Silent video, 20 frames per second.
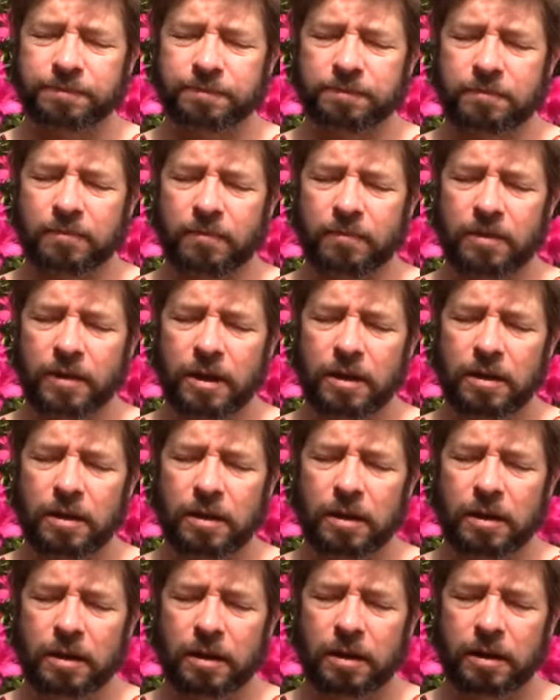
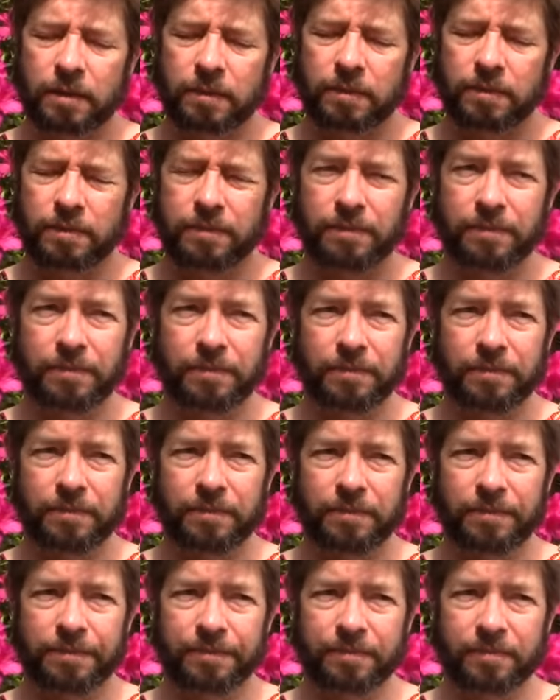
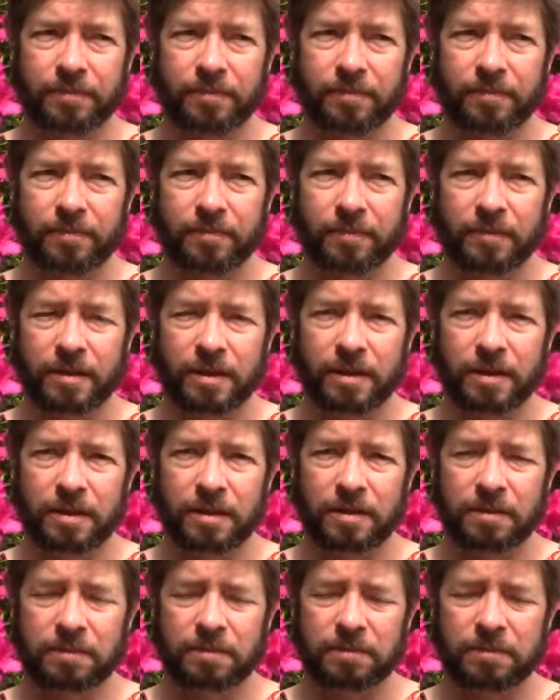
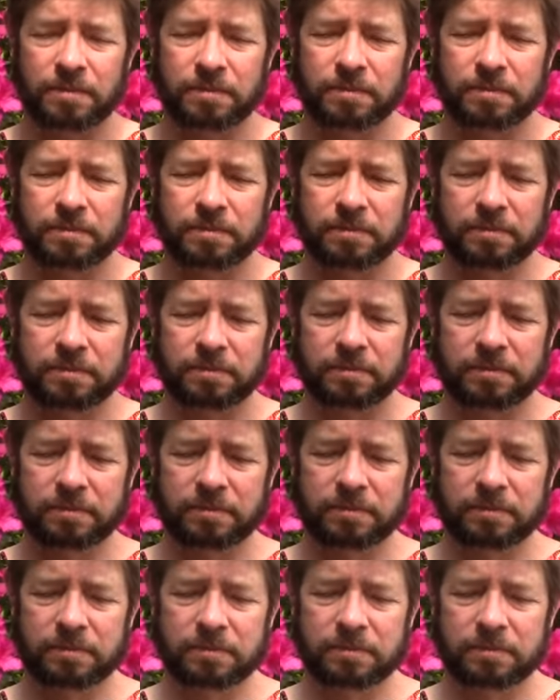
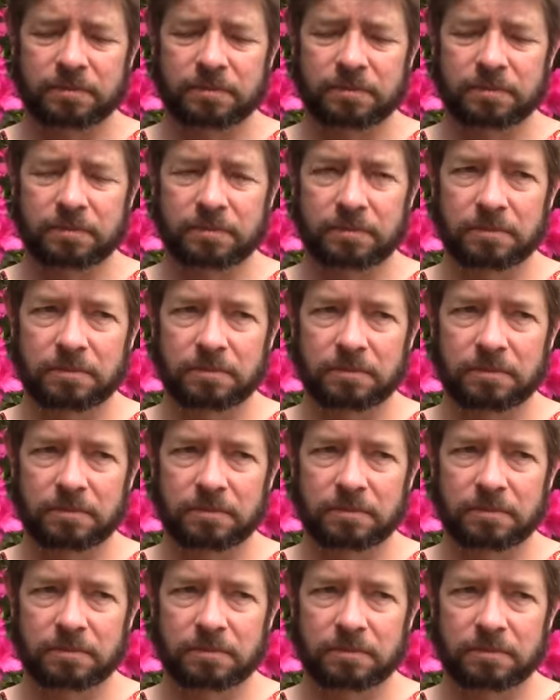
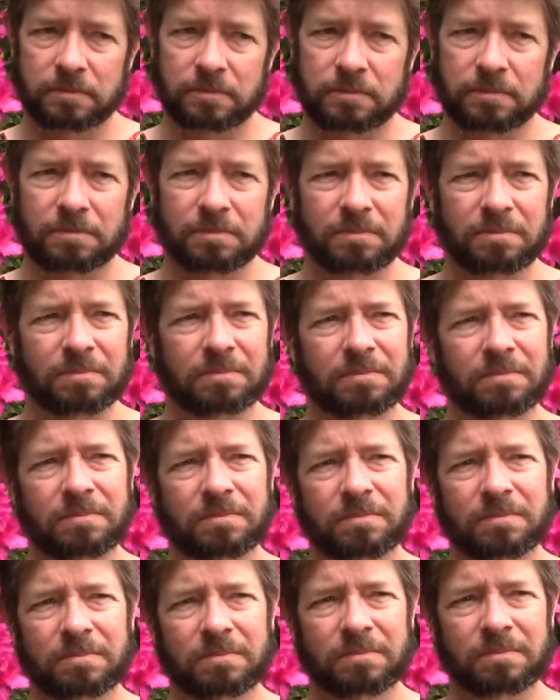
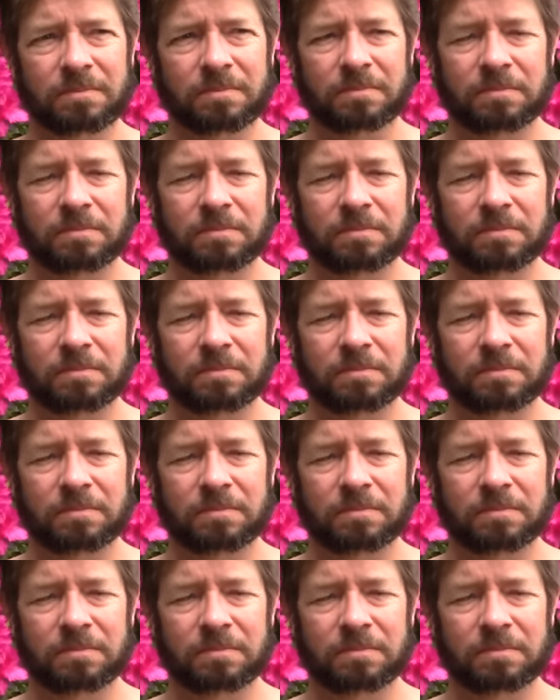Nothing is said.